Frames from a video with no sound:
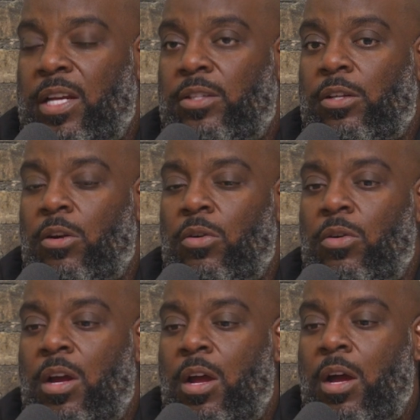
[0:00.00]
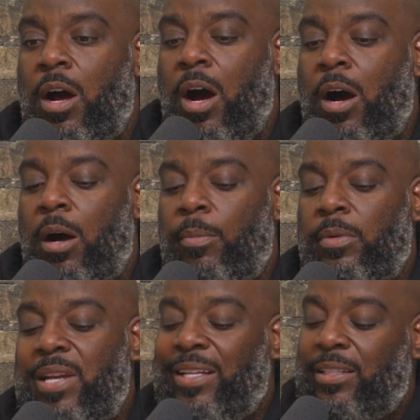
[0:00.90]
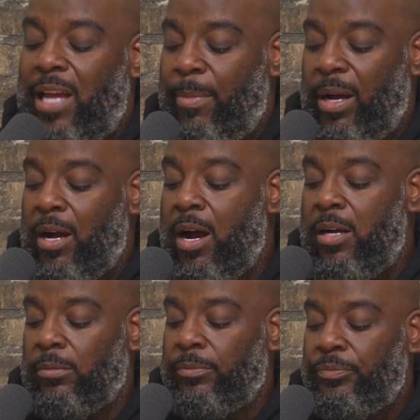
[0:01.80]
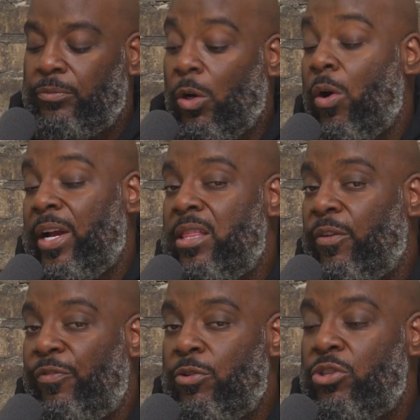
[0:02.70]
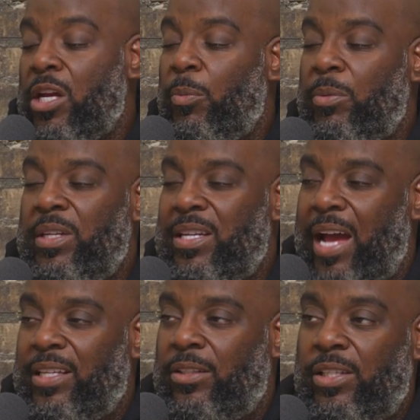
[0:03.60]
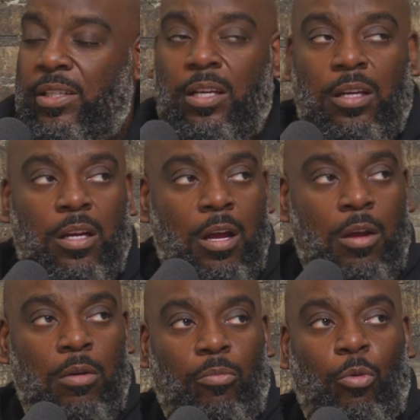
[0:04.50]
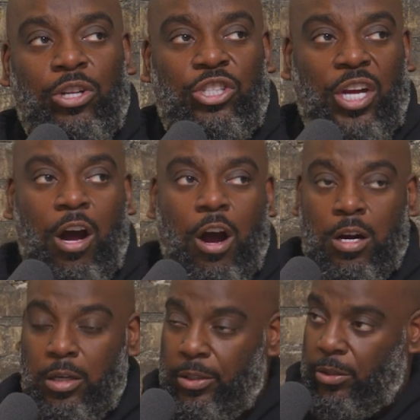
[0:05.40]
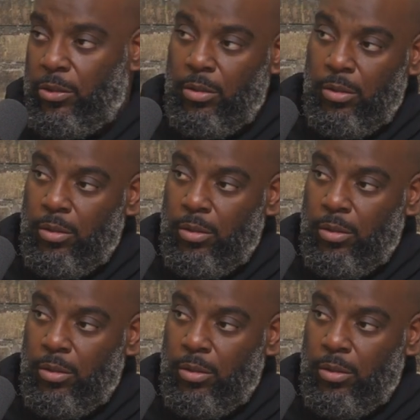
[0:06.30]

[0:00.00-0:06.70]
And so um, next time I come, or in the future, it would be nice to see more JRs